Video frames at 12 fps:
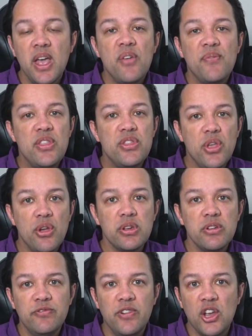then no
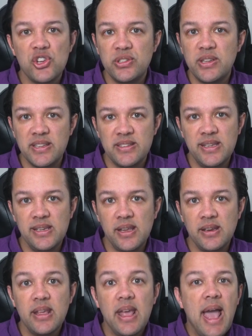conversion is
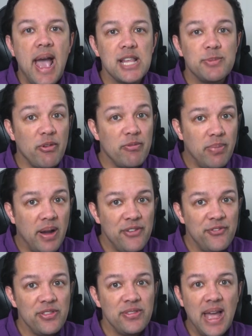needed, as both
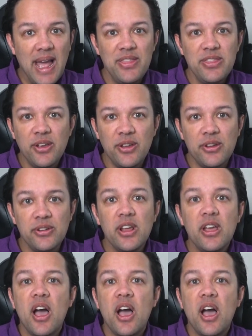Python and Node